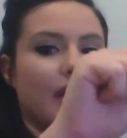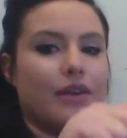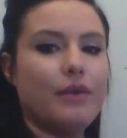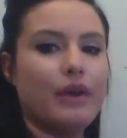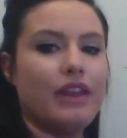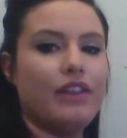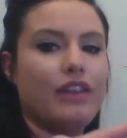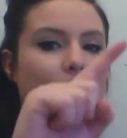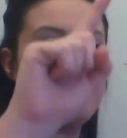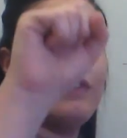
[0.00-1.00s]
with your
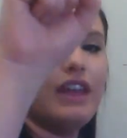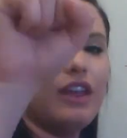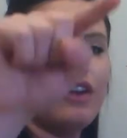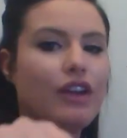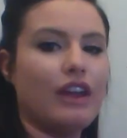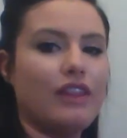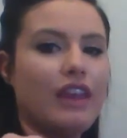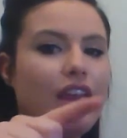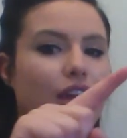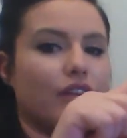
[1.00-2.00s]
finger in the
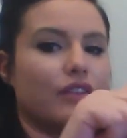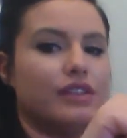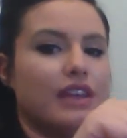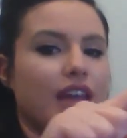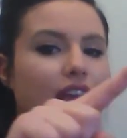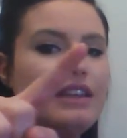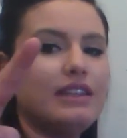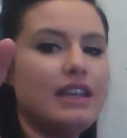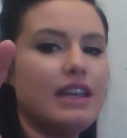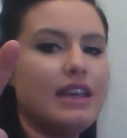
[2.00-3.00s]
air,
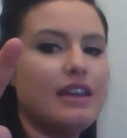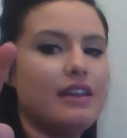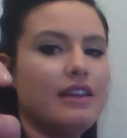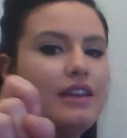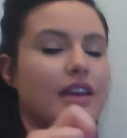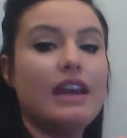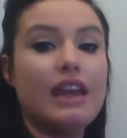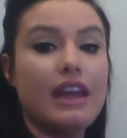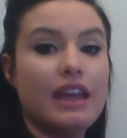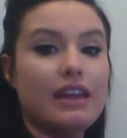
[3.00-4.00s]
C-A-T,
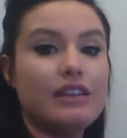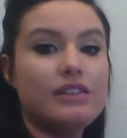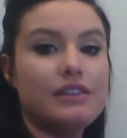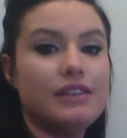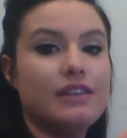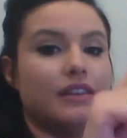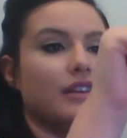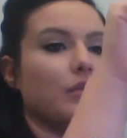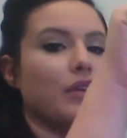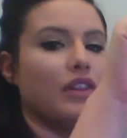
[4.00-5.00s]
is,
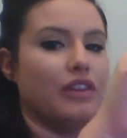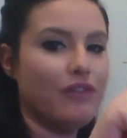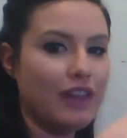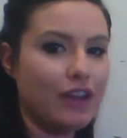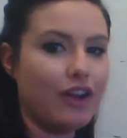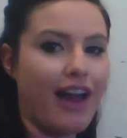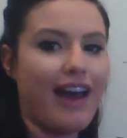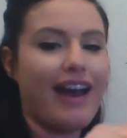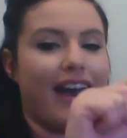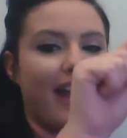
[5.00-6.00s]
with your finger,
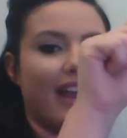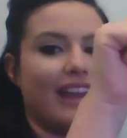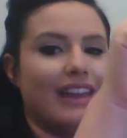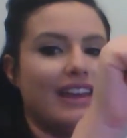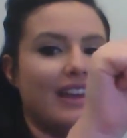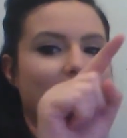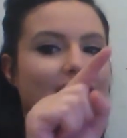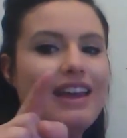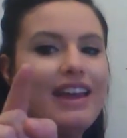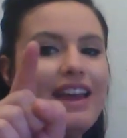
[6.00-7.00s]

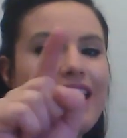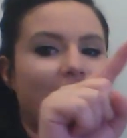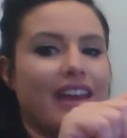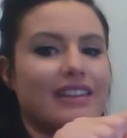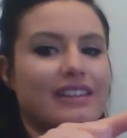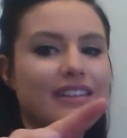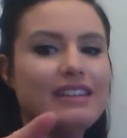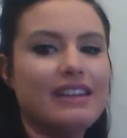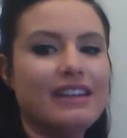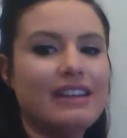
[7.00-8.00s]
I-S.
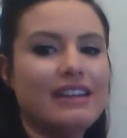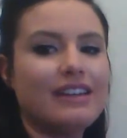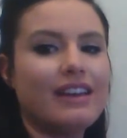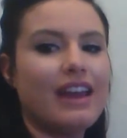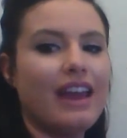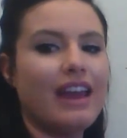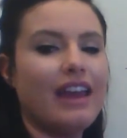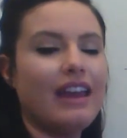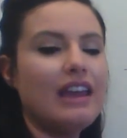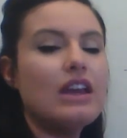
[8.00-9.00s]

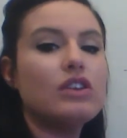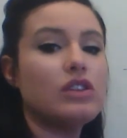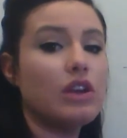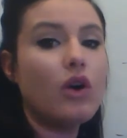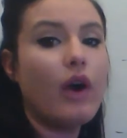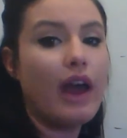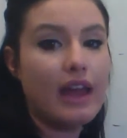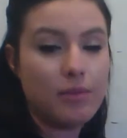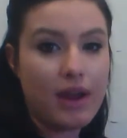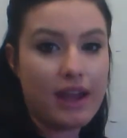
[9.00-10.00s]
Okay, so you can go ahead and
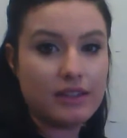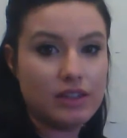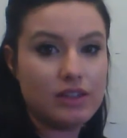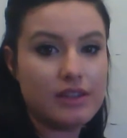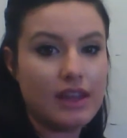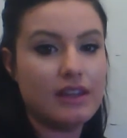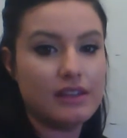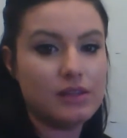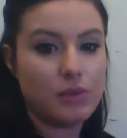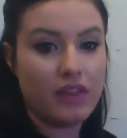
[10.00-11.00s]
practice your
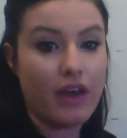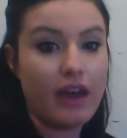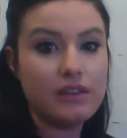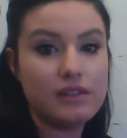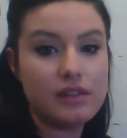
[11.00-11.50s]
sentences with us.